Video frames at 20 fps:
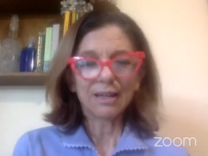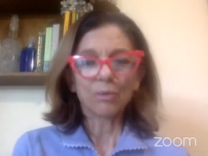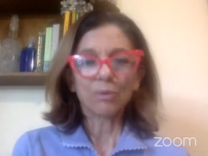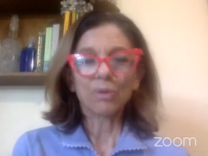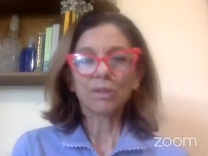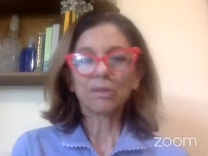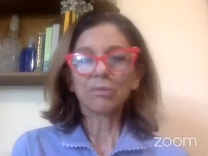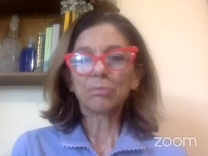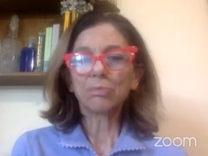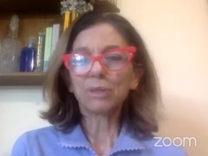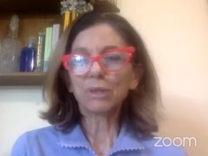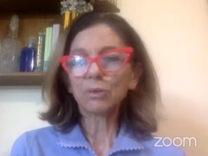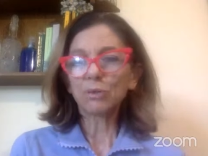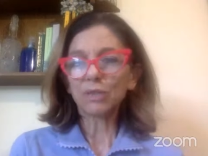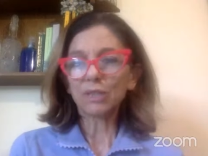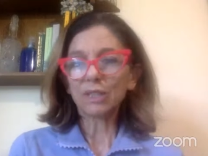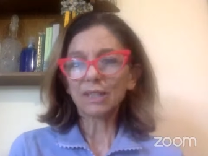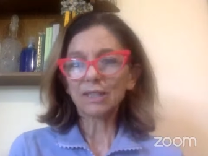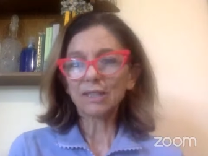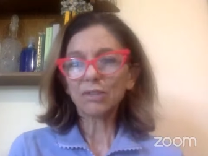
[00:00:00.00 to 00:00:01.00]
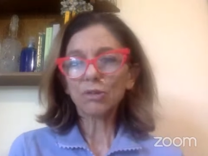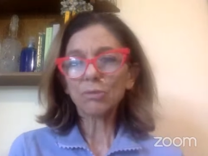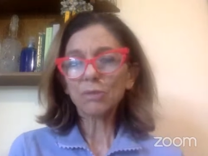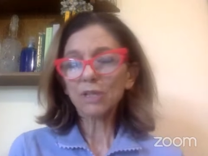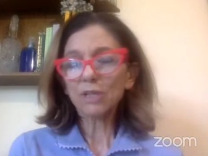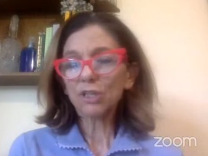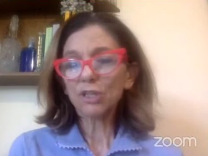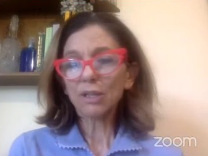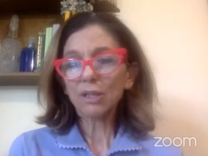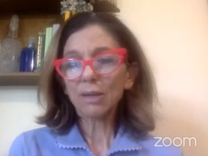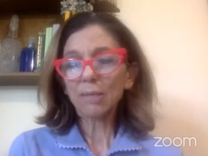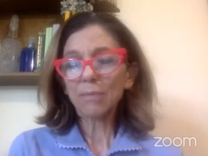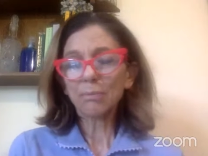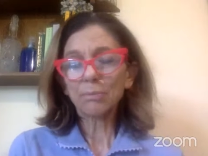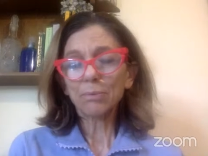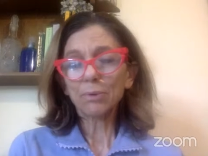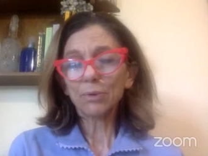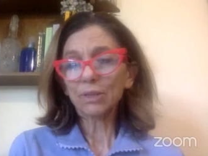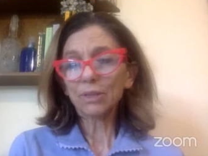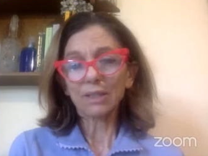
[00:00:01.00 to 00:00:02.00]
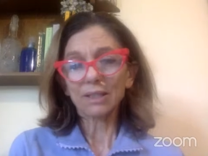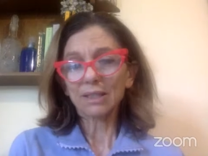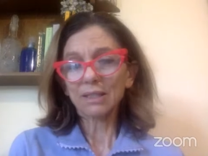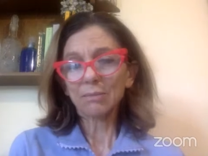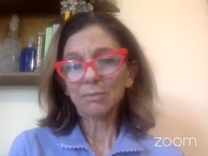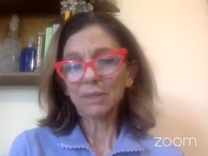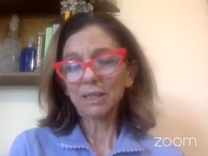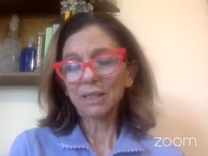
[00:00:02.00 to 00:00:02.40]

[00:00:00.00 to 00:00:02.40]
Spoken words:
with beauty is so much important,